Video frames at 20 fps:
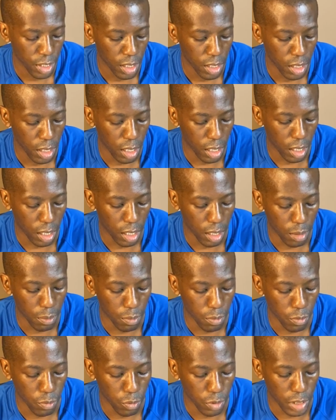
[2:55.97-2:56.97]

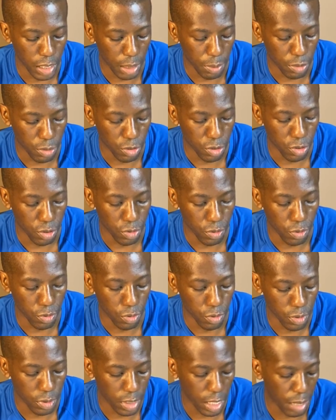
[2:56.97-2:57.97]
was able to
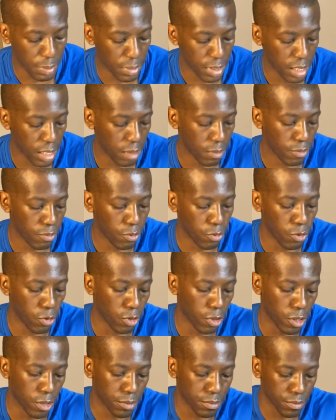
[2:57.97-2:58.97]
sign me up
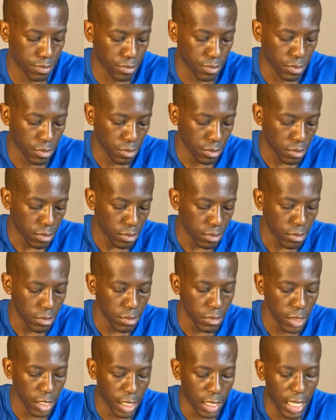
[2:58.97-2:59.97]
for
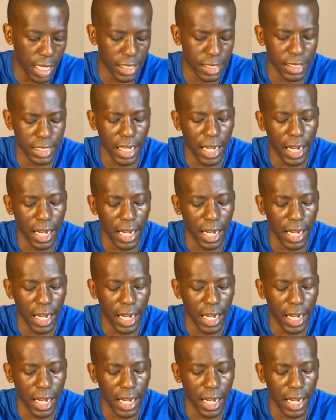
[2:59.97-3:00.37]
the classes.